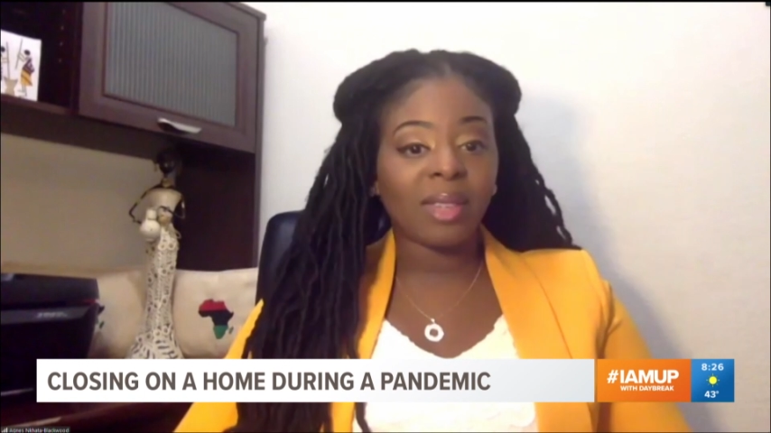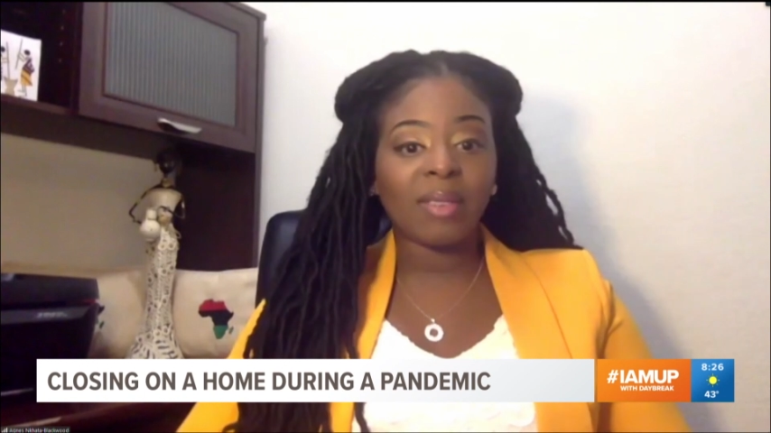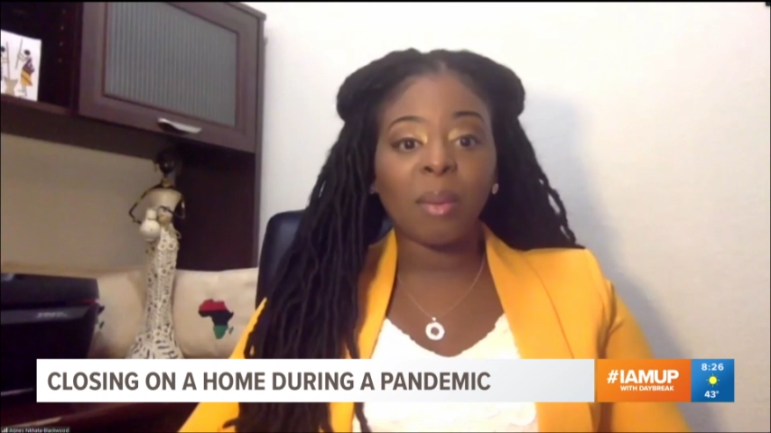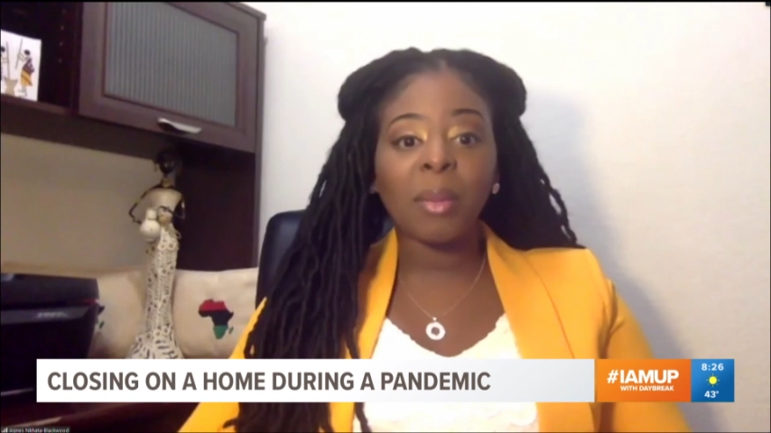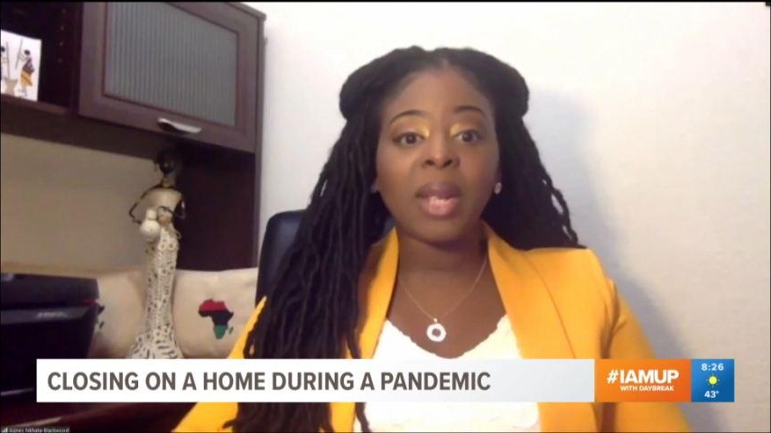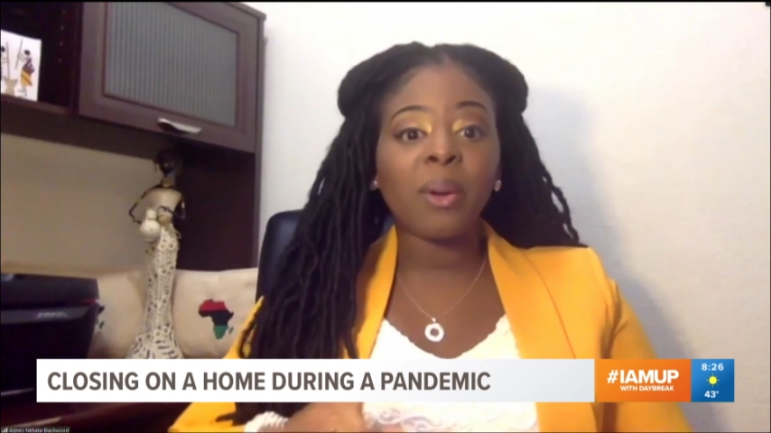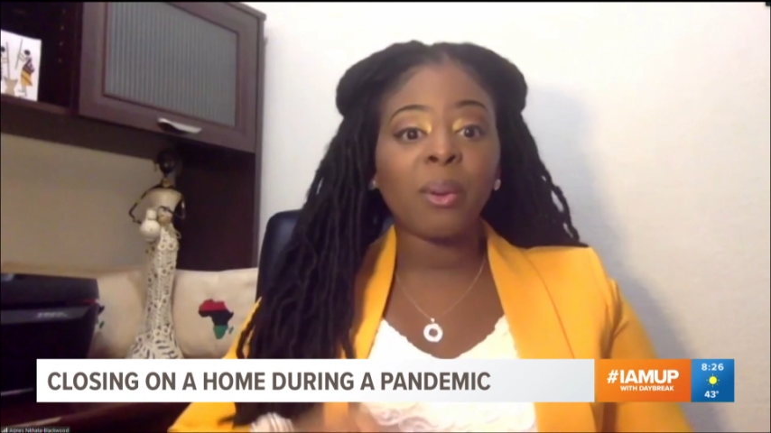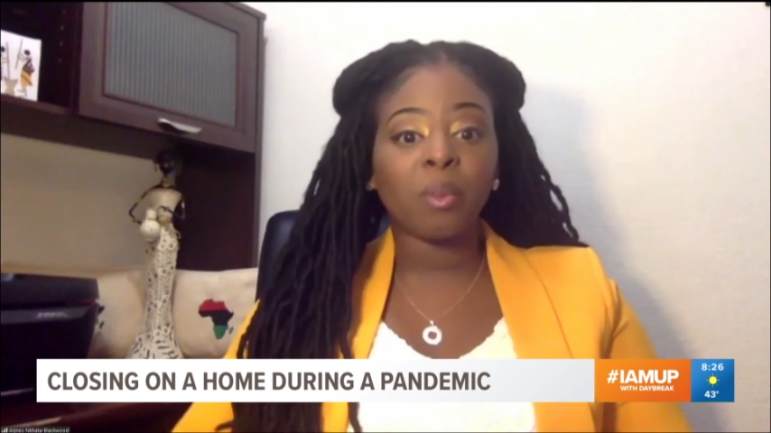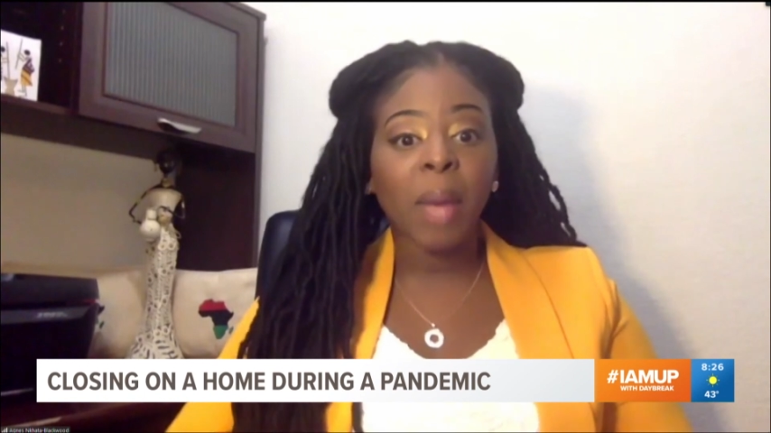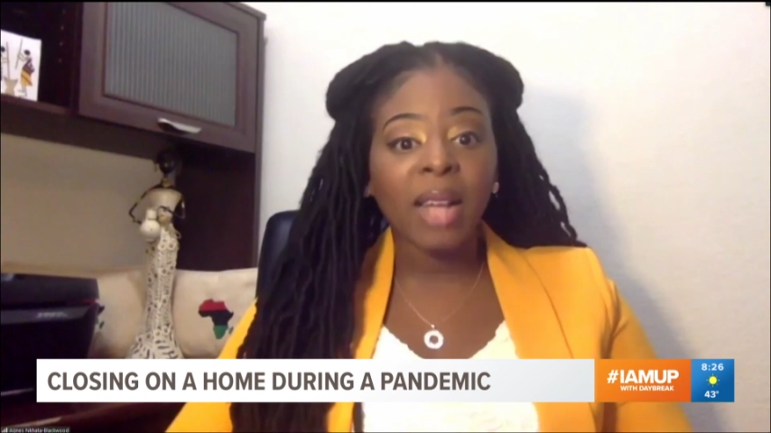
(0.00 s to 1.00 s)
somebody who
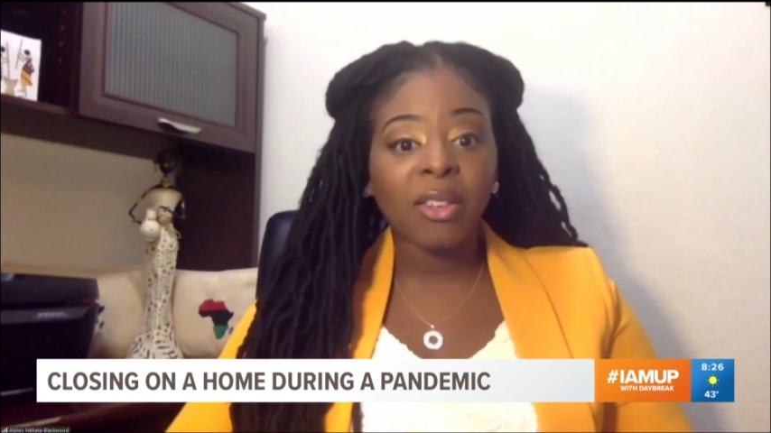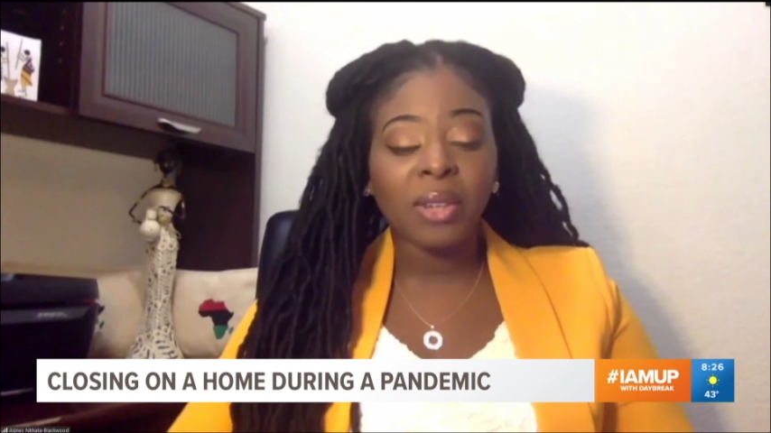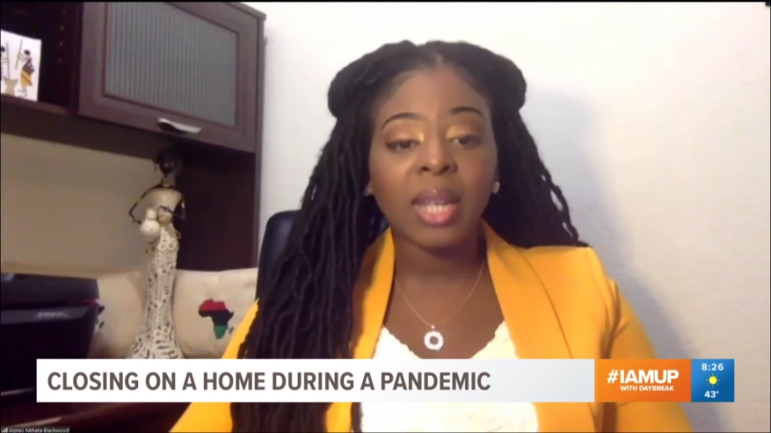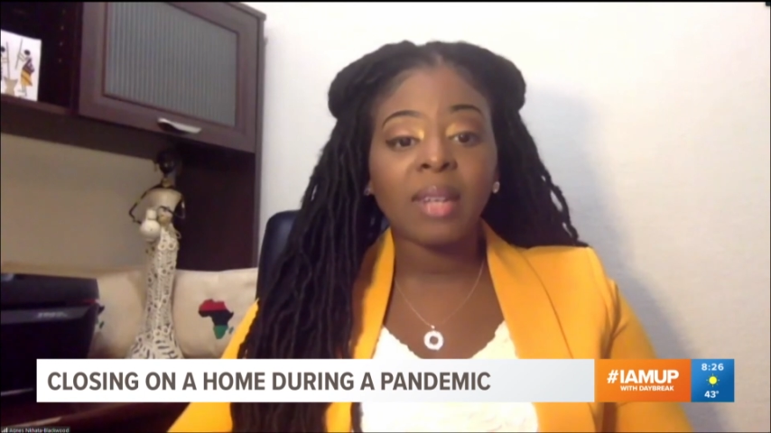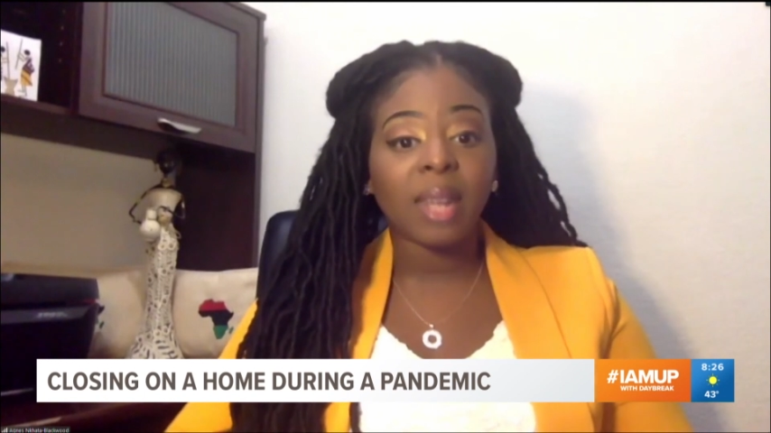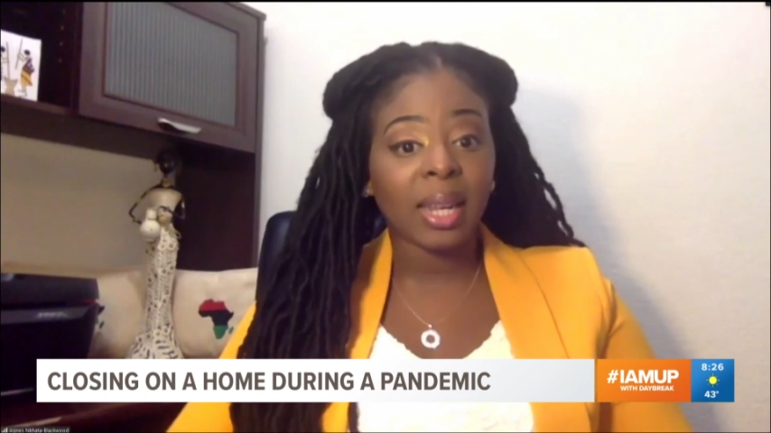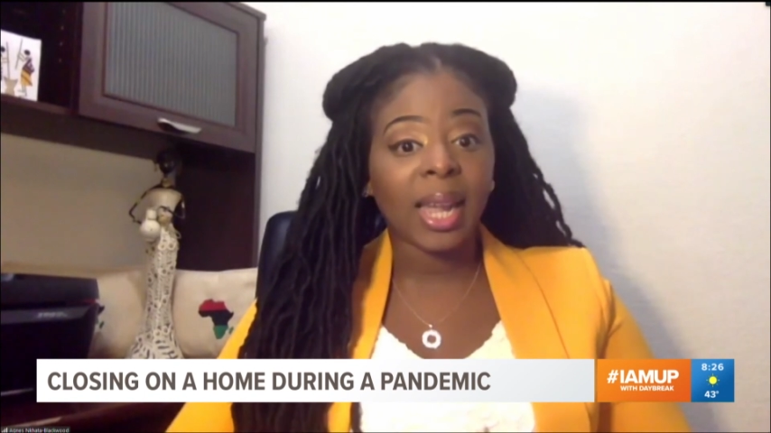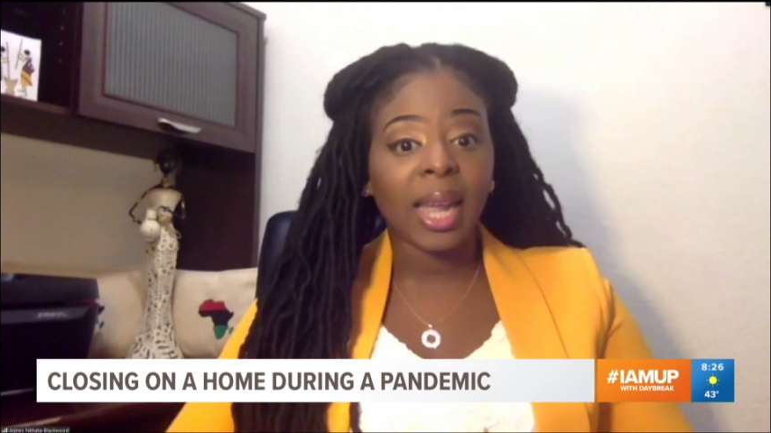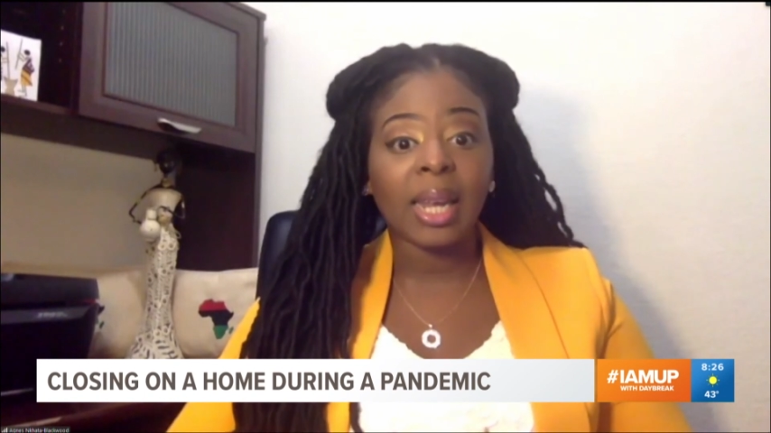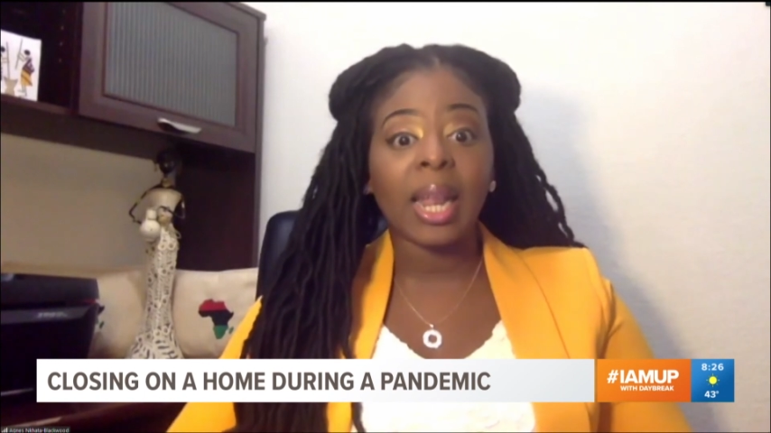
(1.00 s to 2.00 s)
is passionate,
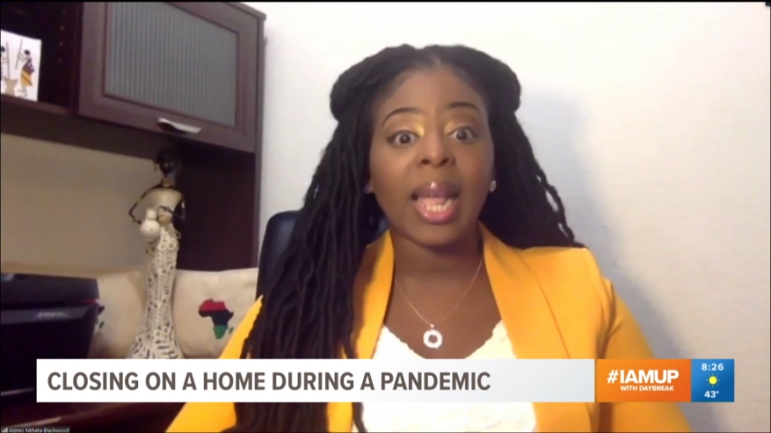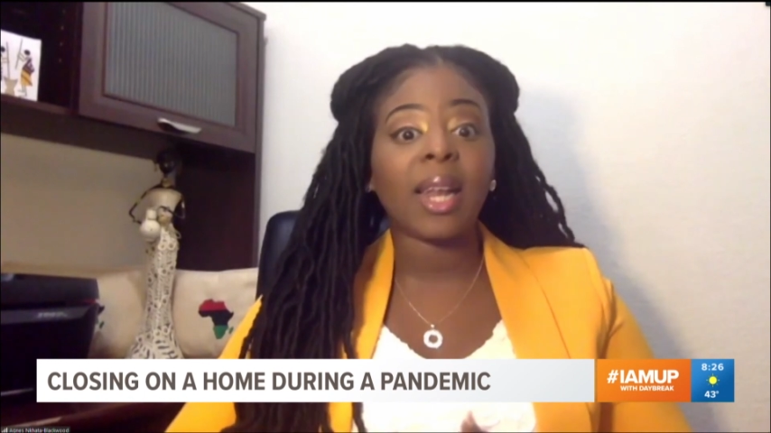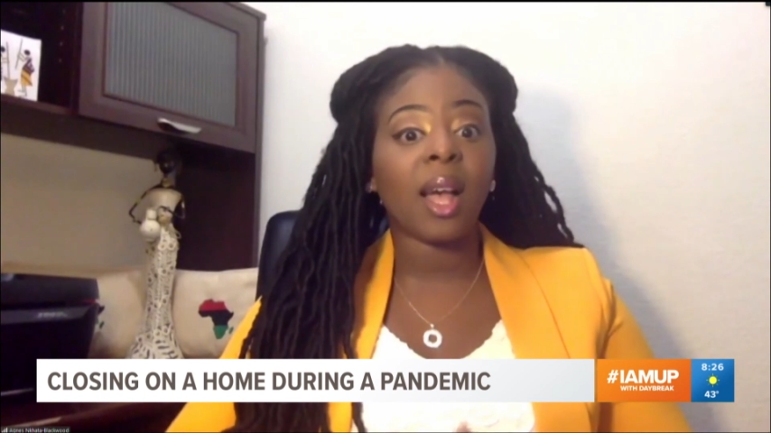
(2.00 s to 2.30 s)
dedicated,